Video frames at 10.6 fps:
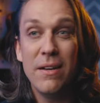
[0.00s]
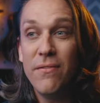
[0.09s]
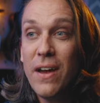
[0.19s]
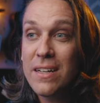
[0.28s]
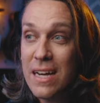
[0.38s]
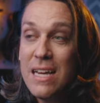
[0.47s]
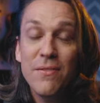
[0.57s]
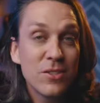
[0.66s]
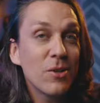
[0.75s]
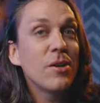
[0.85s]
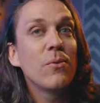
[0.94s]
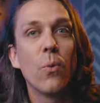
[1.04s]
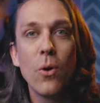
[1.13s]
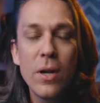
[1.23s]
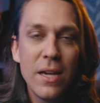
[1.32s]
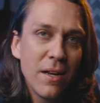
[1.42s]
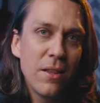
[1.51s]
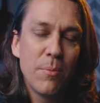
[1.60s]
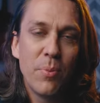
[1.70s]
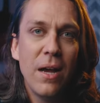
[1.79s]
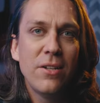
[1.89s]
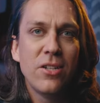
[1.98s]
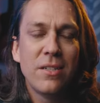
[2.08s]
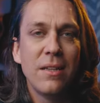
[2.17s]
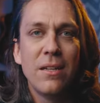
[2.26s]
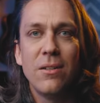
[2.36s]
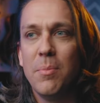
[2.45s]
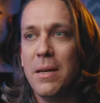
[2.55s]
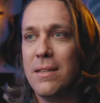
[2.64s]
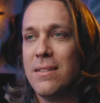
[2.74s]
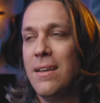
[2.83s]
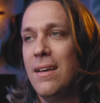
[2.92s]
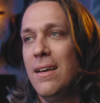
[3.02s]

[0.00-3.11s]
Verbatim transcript: In fact, I even started working on the project a little bit